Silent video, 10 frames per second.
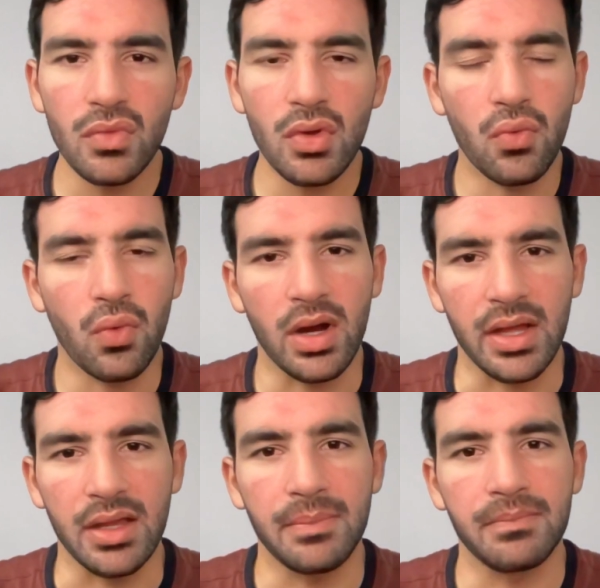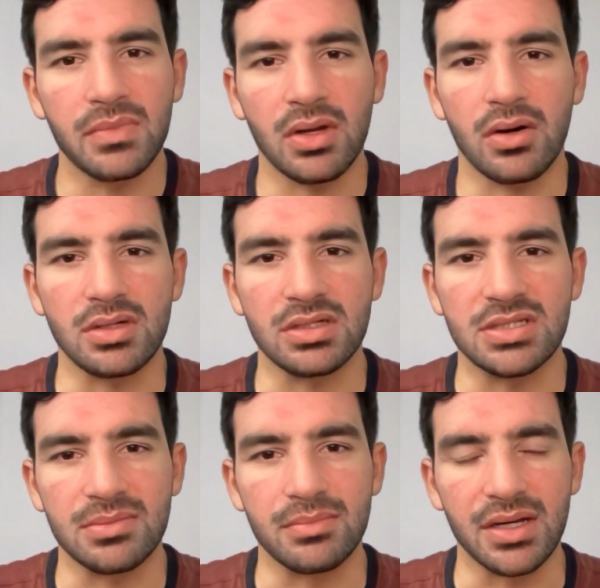what Colin and
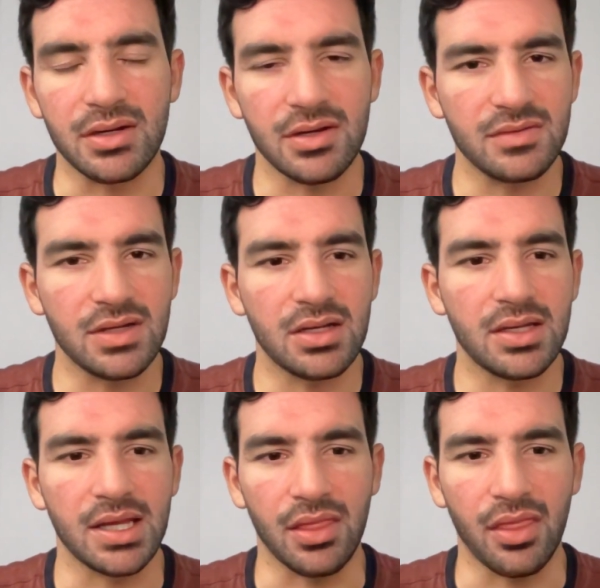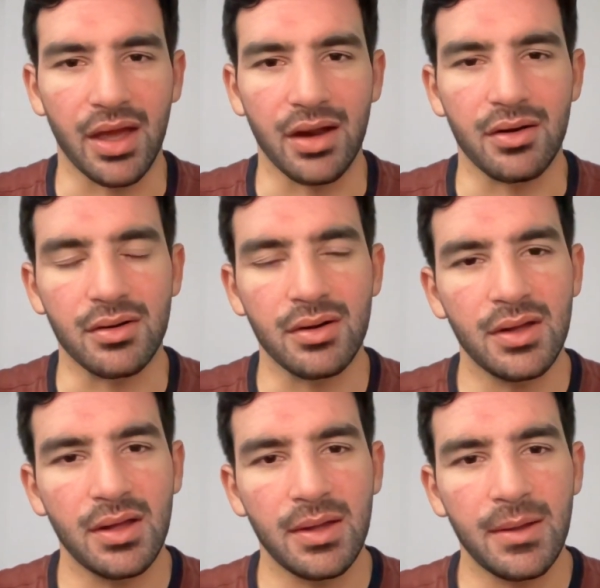Samir have done in their
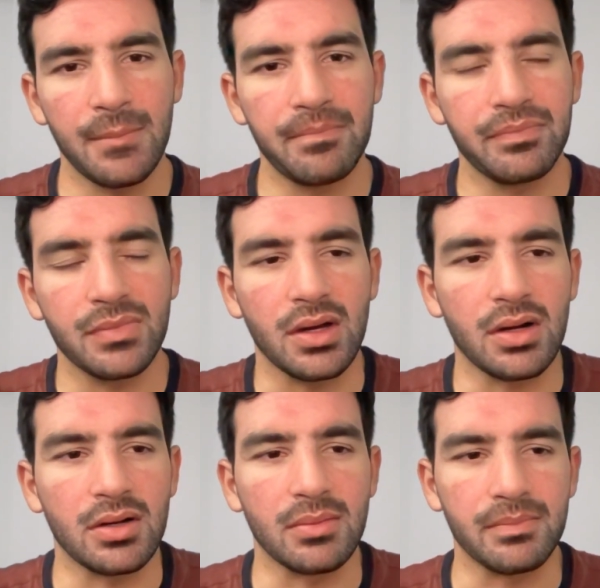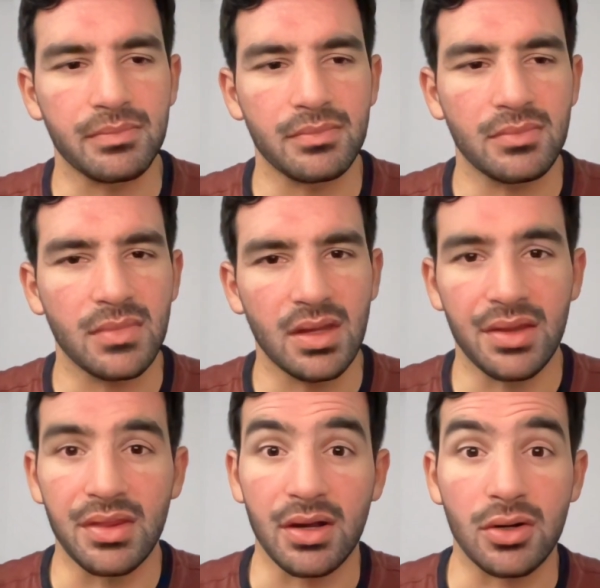um,
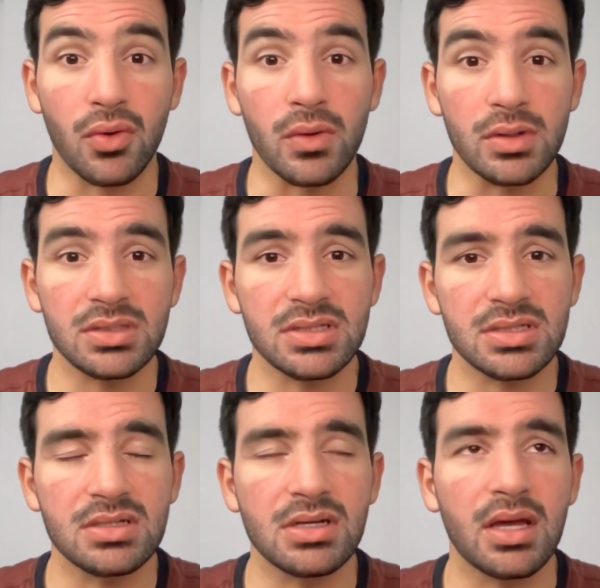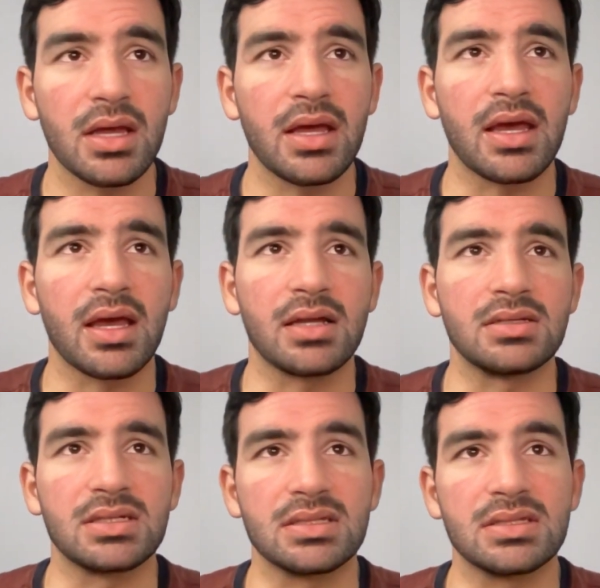in their course.
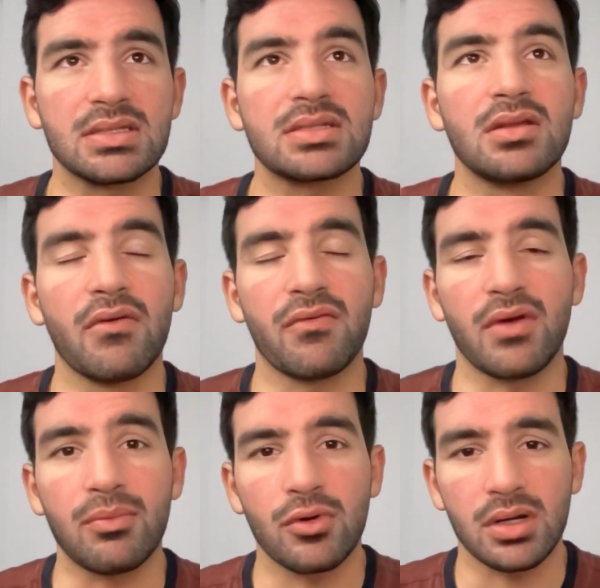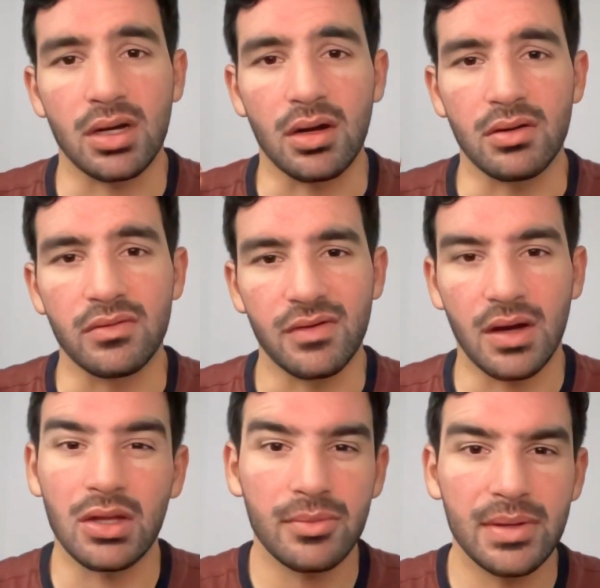And it's the framework of
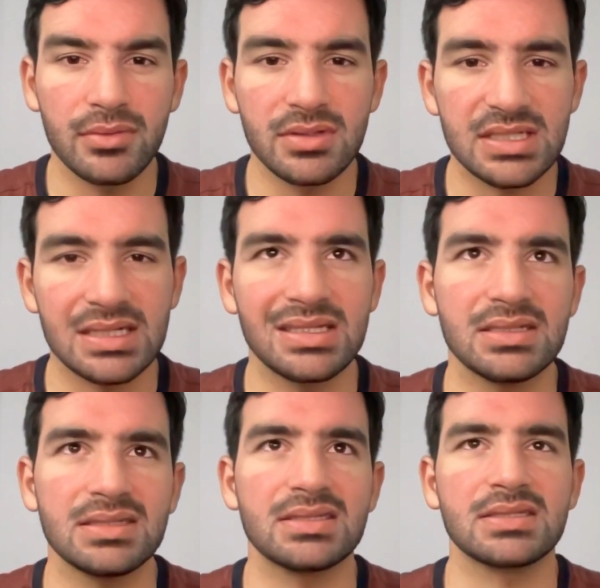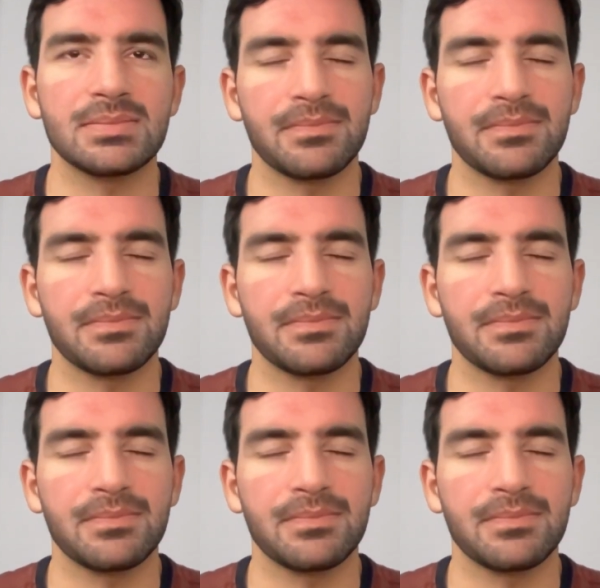other people's ideas,